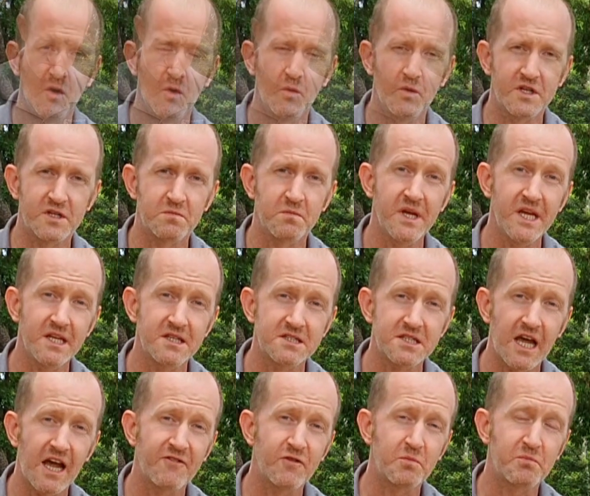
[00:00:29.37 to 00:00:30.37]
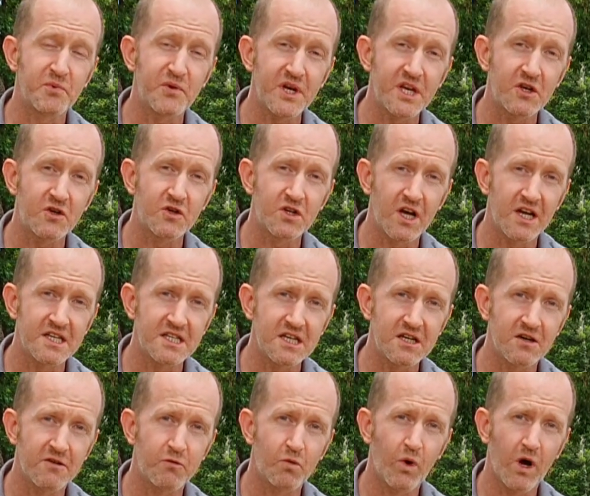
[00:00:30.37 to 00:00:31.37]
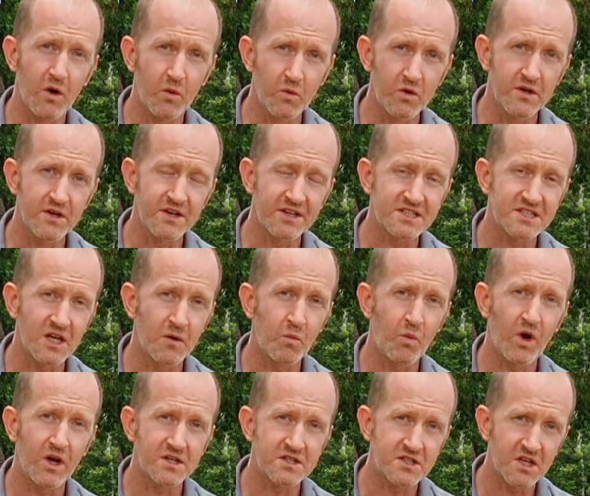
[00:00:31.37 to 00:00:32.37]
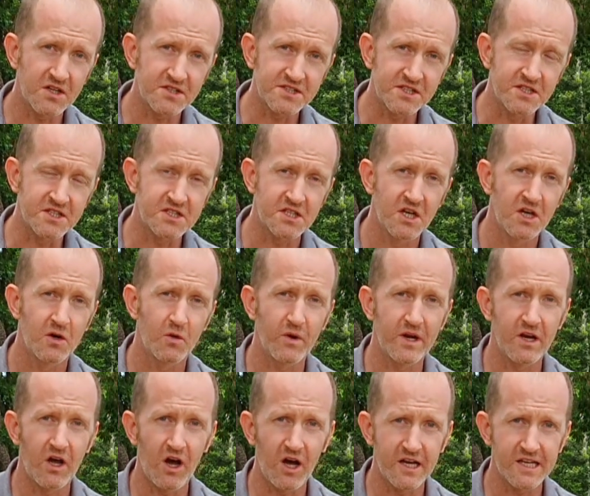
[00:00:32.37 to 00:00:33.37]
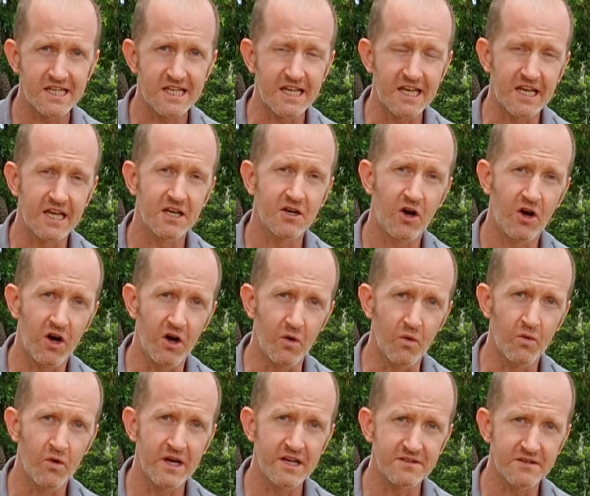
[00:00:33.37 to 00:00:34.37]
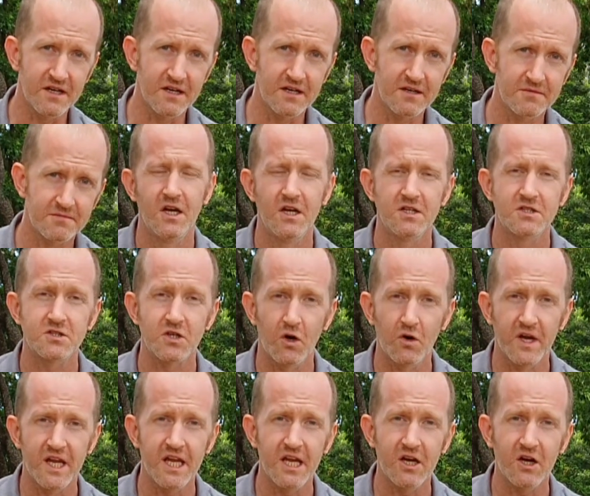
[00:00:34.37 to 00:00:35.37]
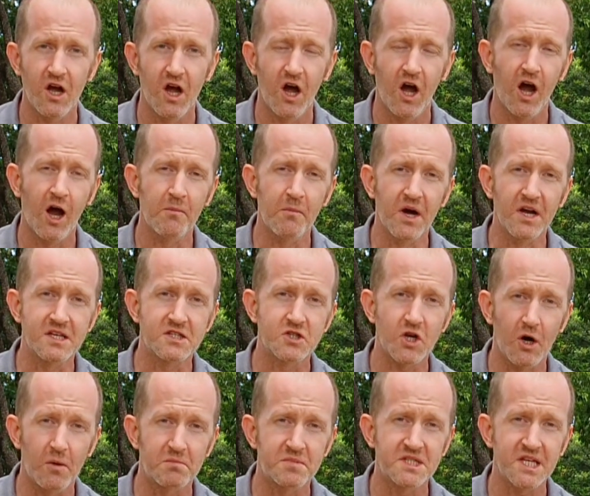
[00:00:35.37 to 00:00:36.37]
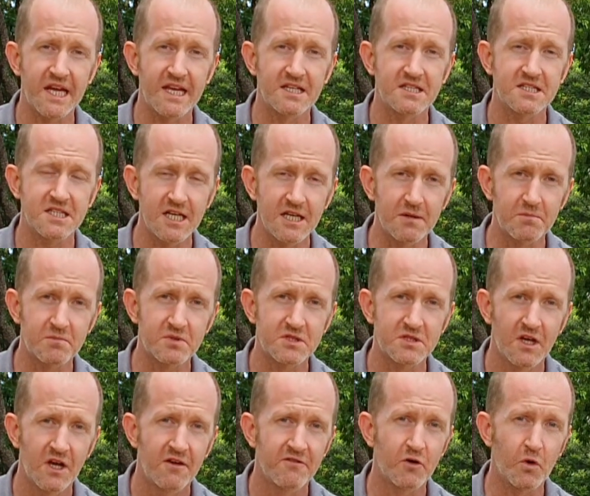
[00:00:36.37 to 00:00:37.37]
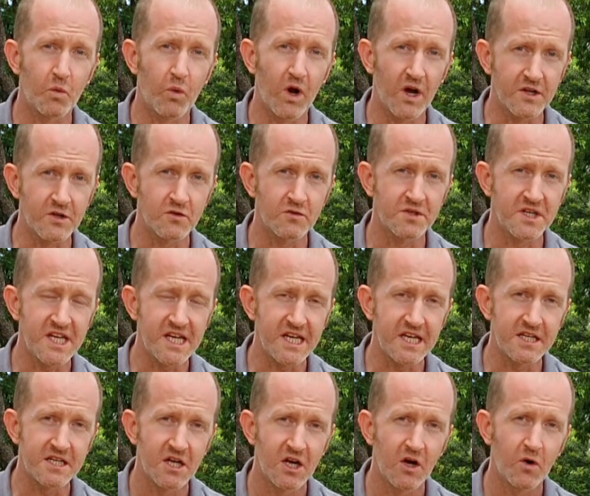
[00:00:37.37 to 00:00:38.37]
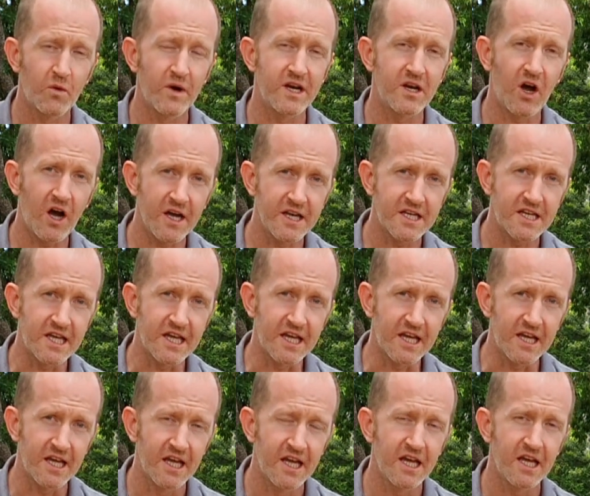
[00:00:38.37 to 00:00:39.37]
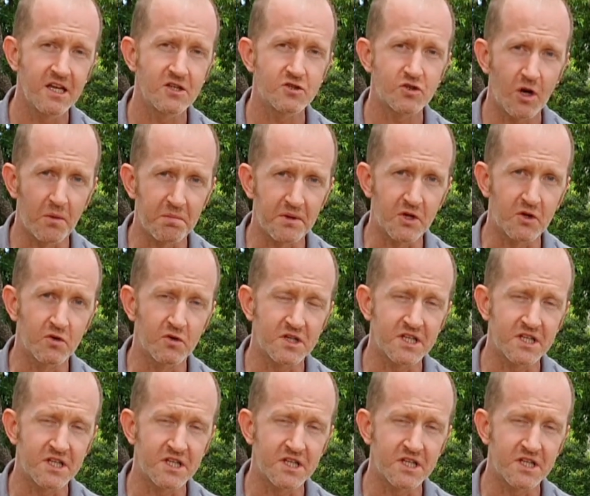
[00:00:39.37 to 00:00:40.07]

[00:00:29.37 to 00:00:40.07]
which means I have a pretty good idea of what works and what doesn't when hiking in hot weather. So here are my top 10 tips for what you'll need when hiking in tropical